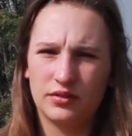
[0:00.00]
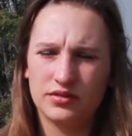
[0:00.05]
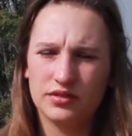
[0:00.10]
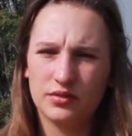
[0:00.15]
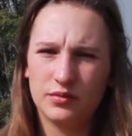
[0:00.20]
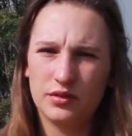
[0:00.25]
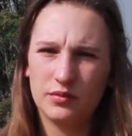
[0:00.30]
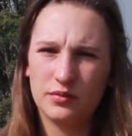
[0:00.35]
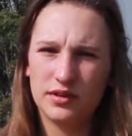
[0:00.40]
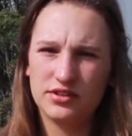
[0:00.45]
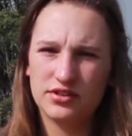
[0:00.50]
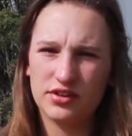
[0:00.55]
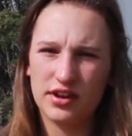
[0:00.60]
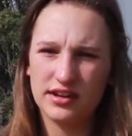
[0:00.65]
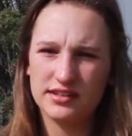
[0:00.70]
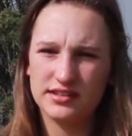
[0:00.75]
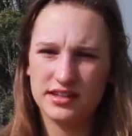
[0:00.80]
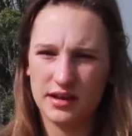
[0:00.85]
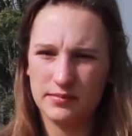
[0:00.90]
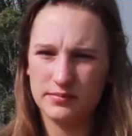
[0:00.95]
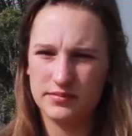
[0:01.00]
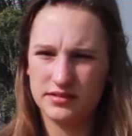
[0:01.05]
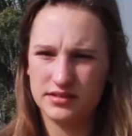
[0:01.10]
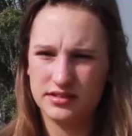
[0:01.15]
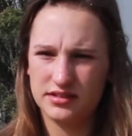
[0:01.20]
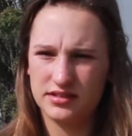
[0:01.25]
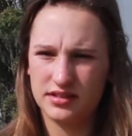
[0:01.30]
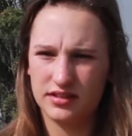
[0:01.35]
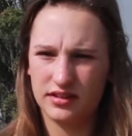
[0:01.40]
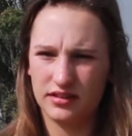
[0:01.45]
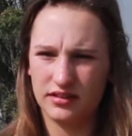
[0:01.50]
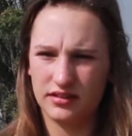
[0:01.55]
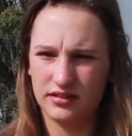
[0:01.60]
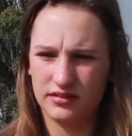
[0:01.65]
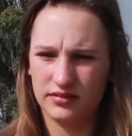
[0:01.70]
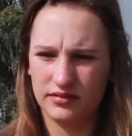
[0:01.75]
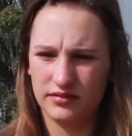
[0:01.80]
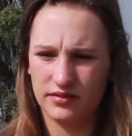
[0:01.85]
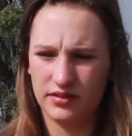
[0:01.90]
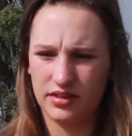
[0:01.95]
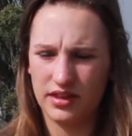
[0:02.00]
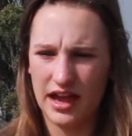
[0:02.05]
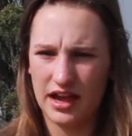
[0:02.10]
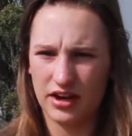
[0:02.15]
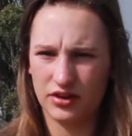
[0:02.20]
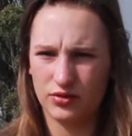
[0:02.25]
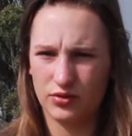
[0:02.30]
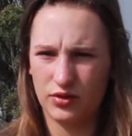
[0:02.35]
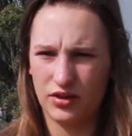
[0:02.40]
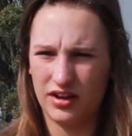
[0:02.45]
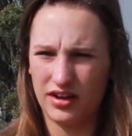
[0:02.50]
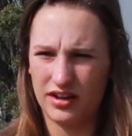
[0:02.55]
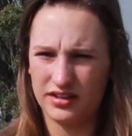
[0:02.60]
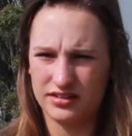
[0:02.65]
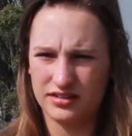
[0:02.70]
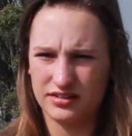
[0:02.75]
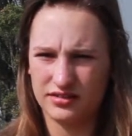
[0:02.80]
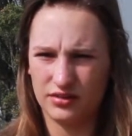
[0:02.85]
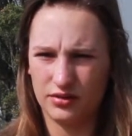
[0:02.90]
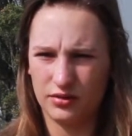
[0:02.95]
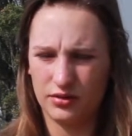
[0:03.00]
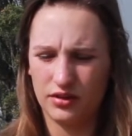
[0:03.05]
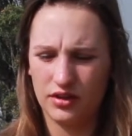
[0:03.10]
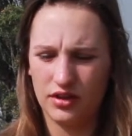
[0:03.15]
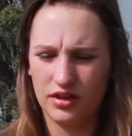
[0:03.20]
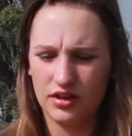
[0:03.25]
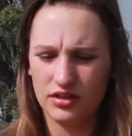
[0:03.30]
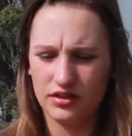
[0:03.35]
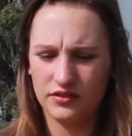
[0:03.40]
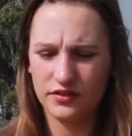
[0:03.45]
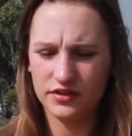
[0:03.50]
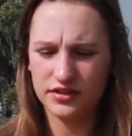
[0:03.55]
so when we trekked up to the actual hostel, the